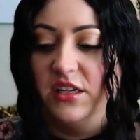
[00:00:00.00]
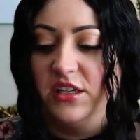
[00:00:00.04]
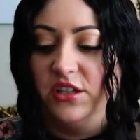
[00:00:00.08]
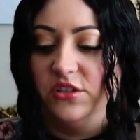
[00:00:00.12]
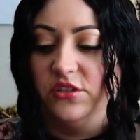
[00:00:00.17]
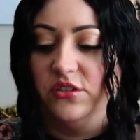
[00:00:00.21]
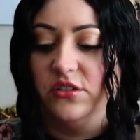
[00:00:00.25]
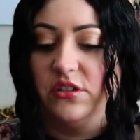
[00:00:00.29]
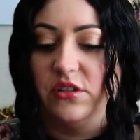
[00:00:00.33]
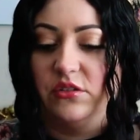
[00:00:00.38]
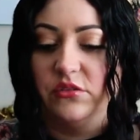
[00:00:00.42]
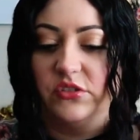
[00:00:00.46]

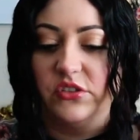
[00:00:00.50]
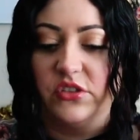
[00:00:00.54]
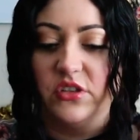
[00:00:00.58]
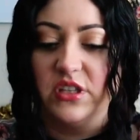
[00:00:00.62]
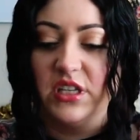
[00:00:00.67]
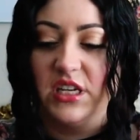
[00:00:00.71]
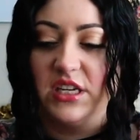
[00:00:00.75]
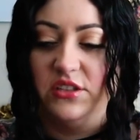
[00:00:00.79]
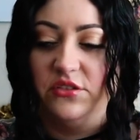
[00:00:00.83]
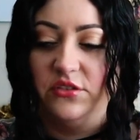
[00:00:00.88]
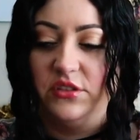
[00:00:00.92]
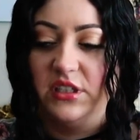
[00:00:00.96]
you know, so
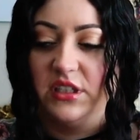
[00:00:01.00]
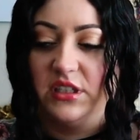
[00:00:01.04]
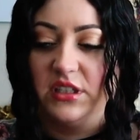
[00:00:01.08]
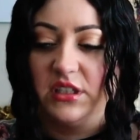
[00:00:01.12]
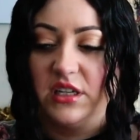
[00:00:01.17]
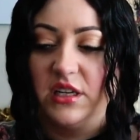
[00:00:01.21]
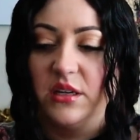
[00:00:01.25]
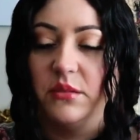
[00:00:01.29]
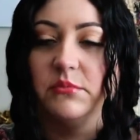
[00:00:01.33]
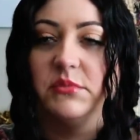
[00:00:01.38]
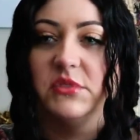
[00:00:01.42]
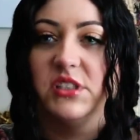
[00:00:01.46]
that you can
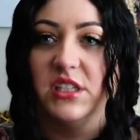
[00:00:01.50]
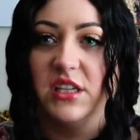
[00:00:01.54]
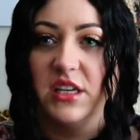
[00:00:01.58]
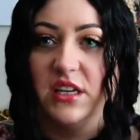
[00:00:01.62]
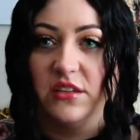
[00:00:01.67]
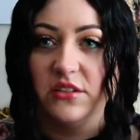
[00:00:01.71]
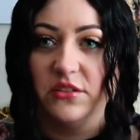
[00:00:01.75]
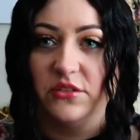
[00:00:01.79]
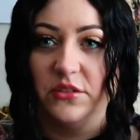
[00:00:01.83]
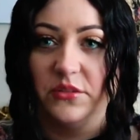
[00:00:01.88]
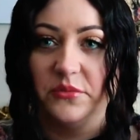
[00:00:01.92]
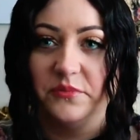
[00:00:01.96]
come
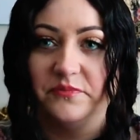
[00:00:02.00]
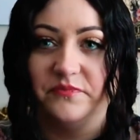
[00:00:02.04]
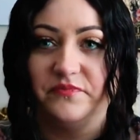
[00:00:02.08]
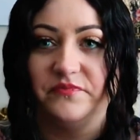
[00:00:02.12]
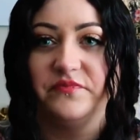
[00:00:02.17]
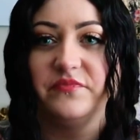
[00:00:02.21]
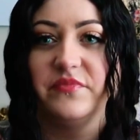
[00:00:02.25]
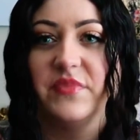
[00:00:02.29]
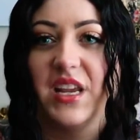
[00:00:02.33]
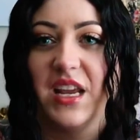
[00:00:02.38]
together